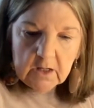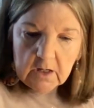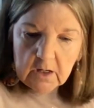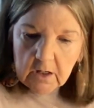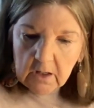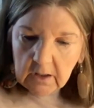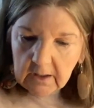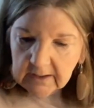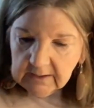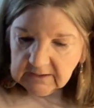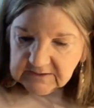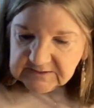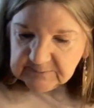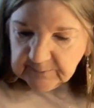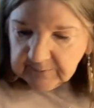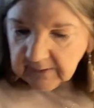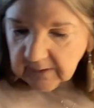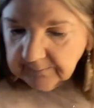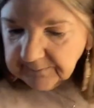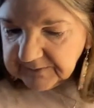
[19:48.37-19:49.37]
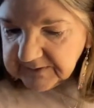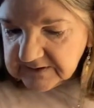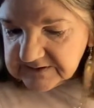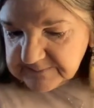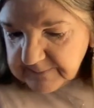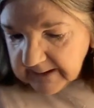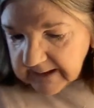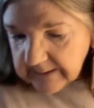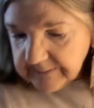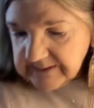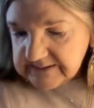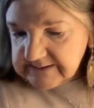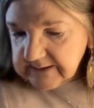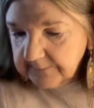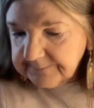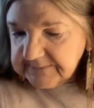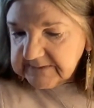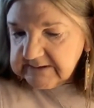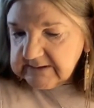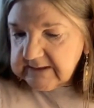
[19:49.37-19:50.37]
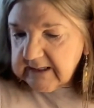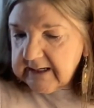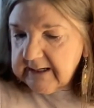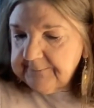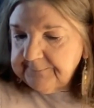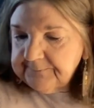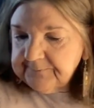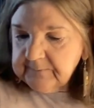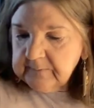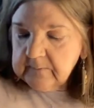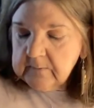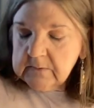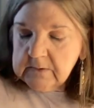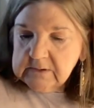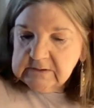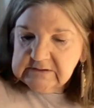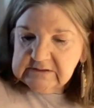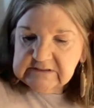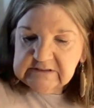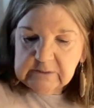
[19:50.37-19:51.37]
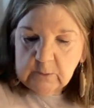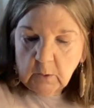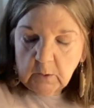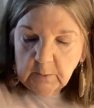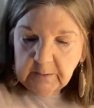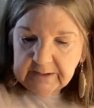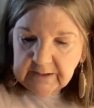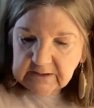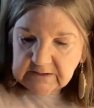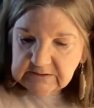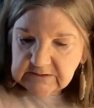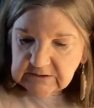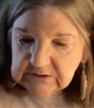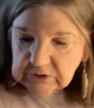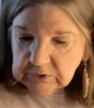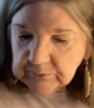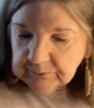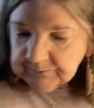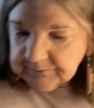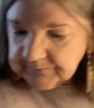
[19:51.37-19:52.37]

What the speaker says: All right, let's plump these babies up today. Let's see what we can do.